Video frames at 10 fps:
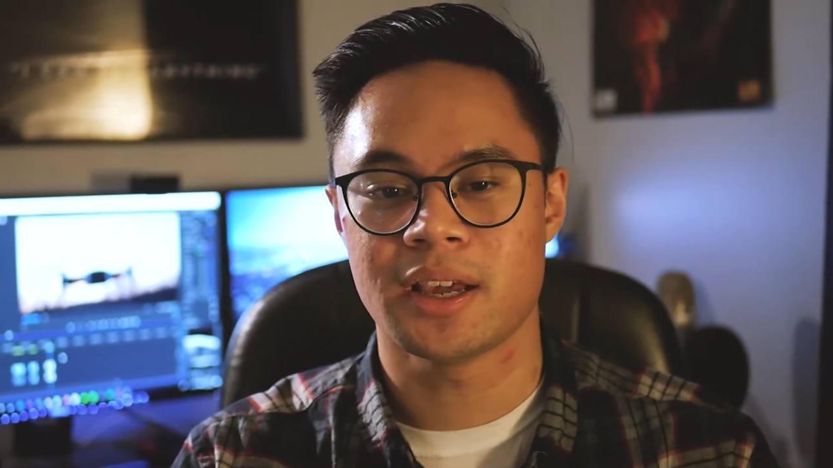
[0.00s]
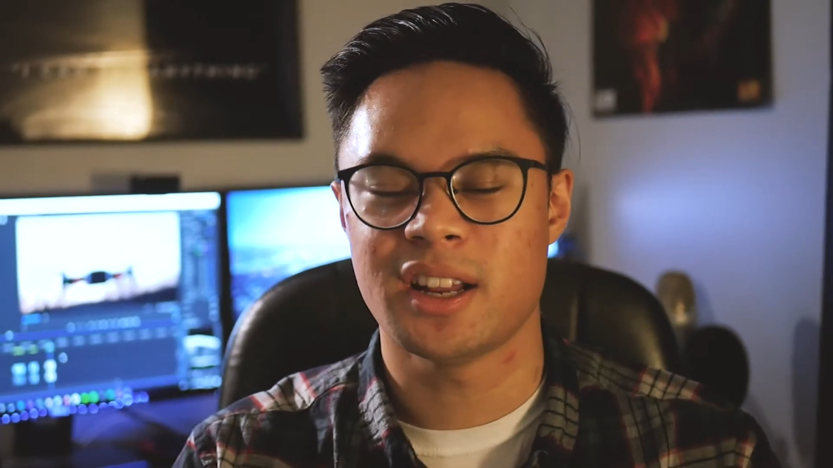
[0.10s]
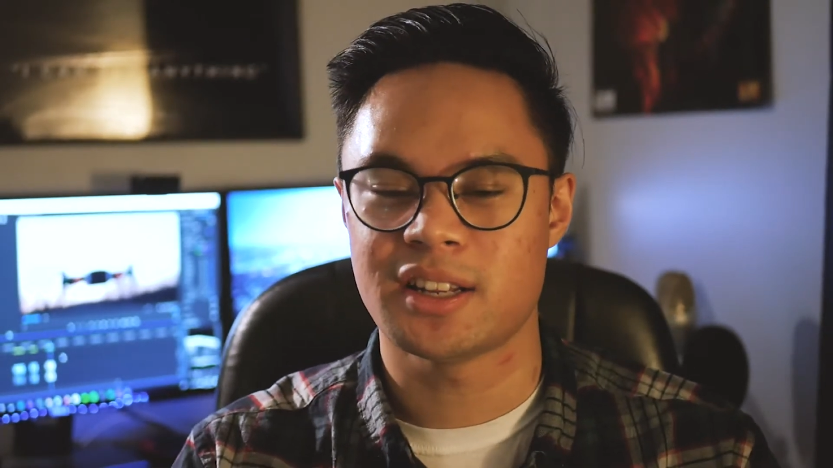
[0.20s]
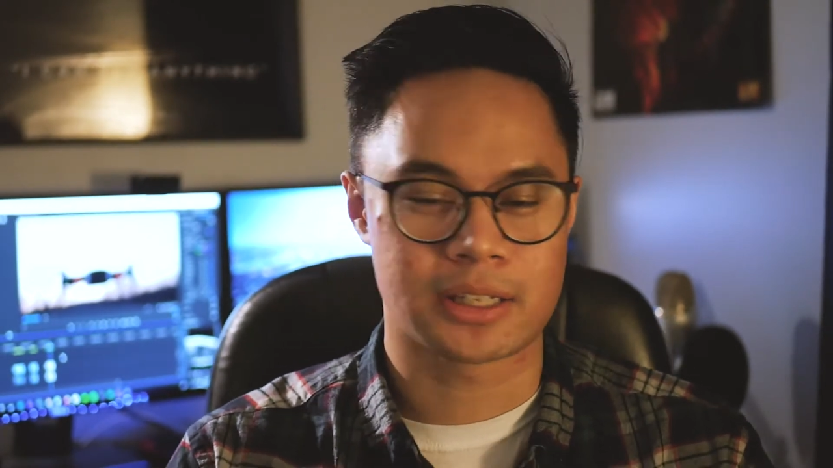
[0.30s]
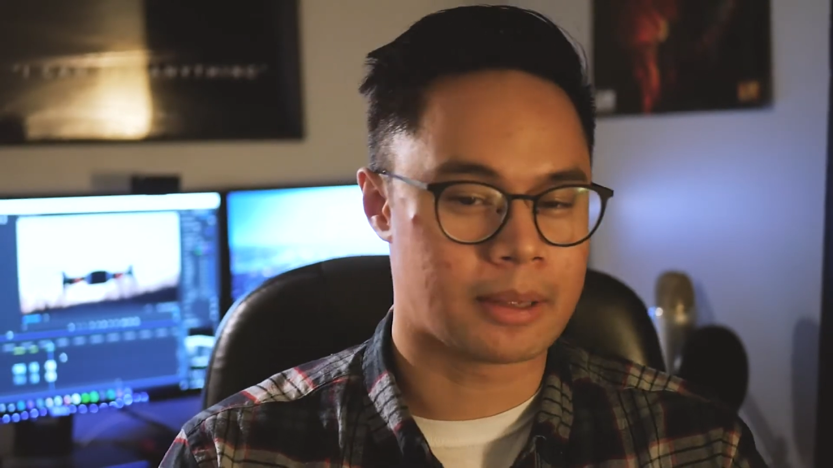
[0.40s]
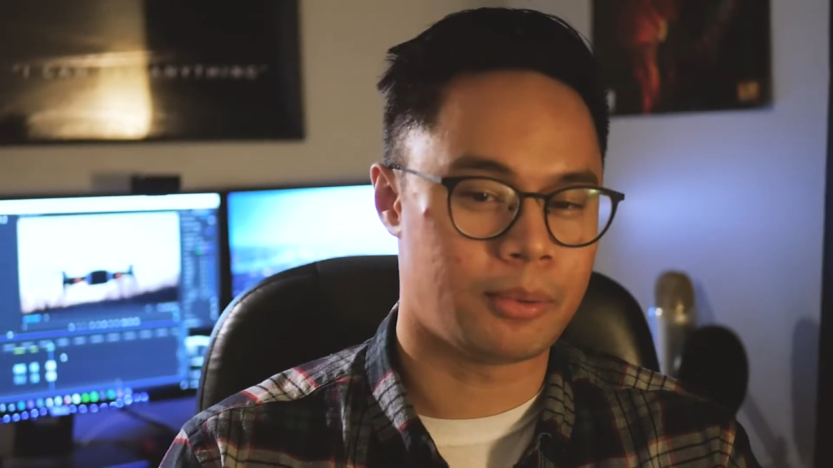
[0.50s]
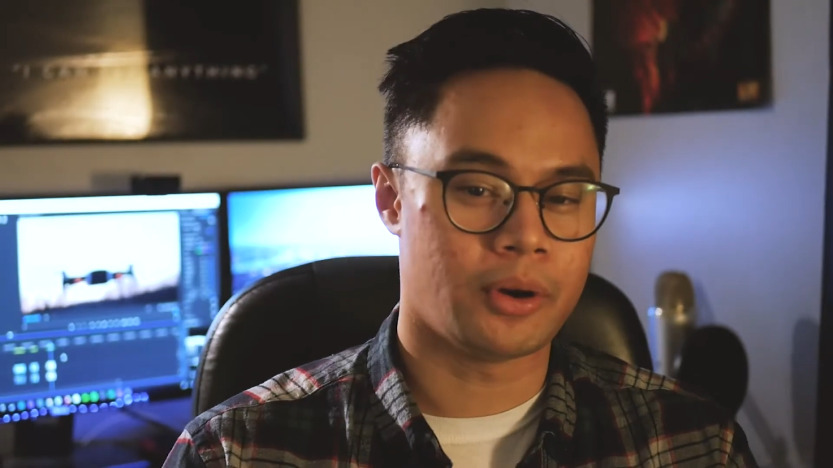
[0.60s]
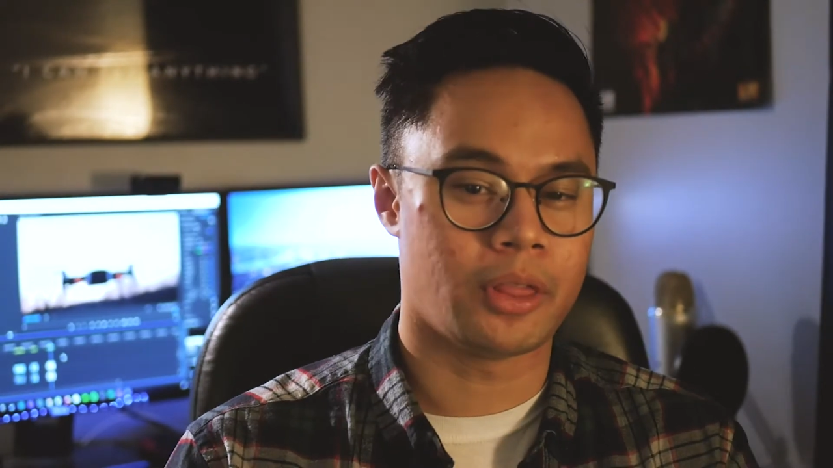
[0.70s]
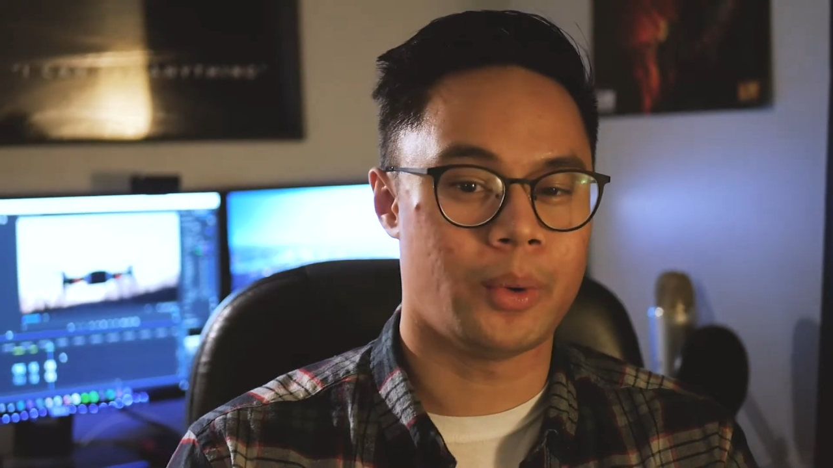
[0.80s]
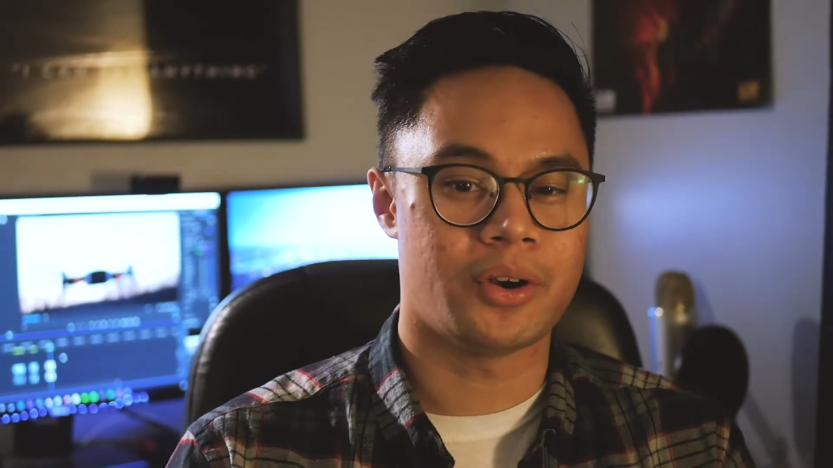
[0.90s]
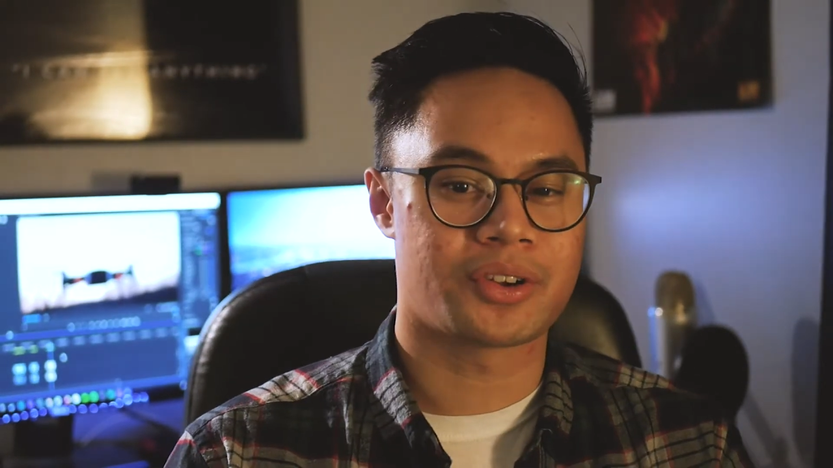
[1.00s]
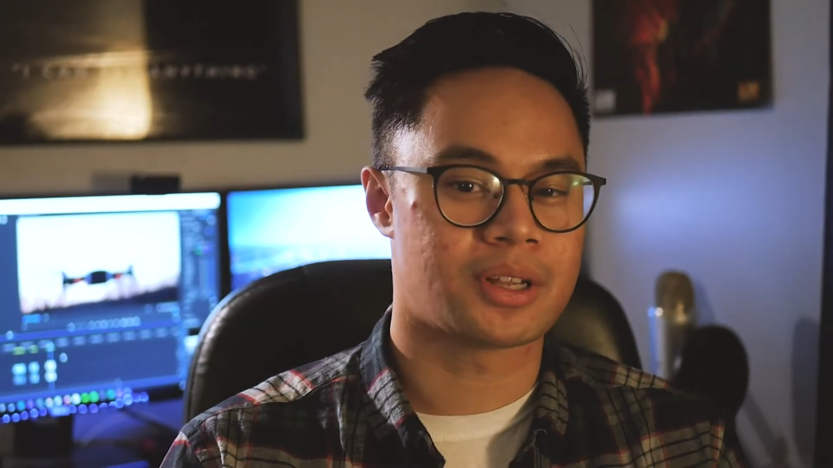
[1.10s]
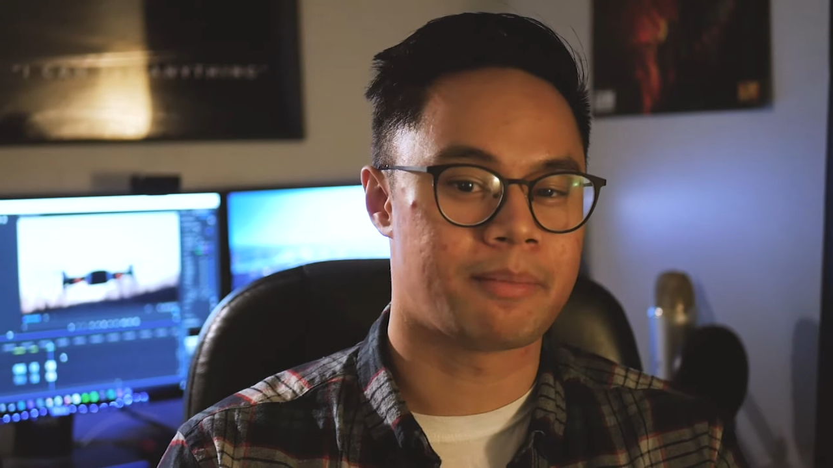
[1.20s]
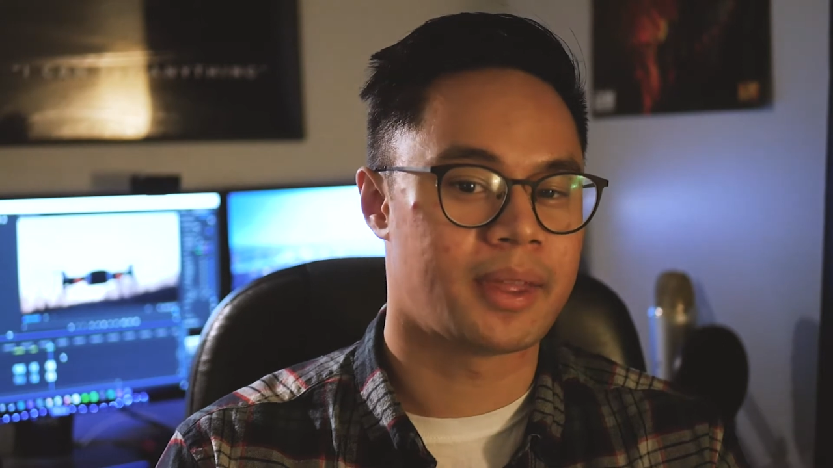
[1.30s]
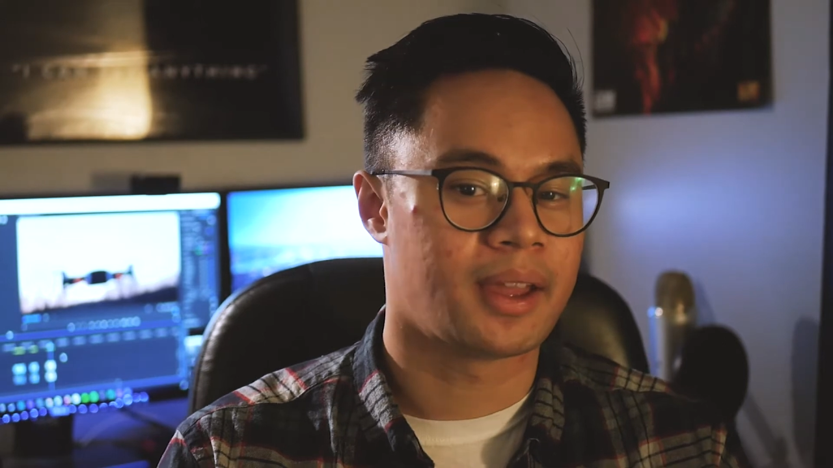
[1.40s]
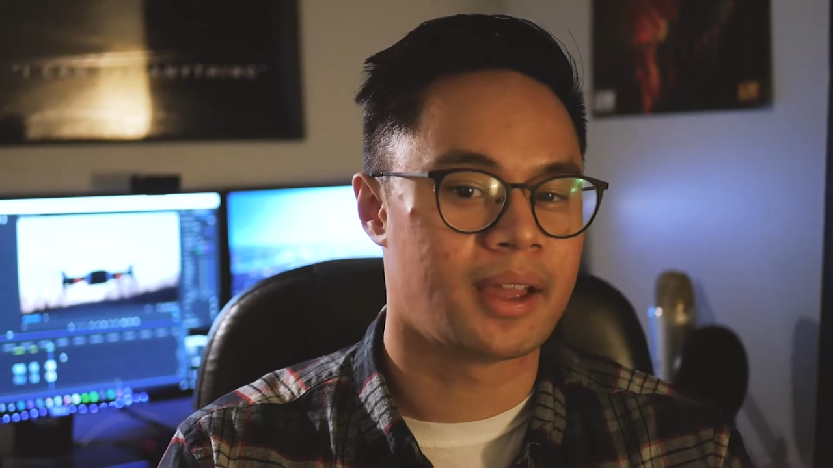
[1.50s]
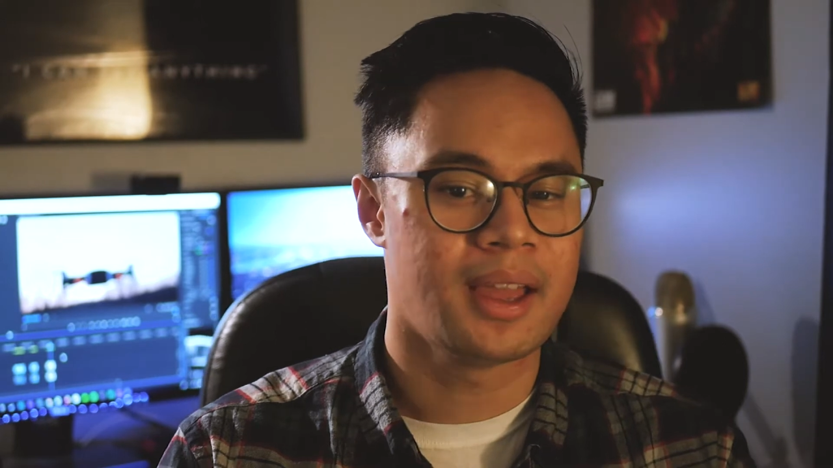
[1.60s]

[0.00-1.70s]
it does get blown in the wind or something,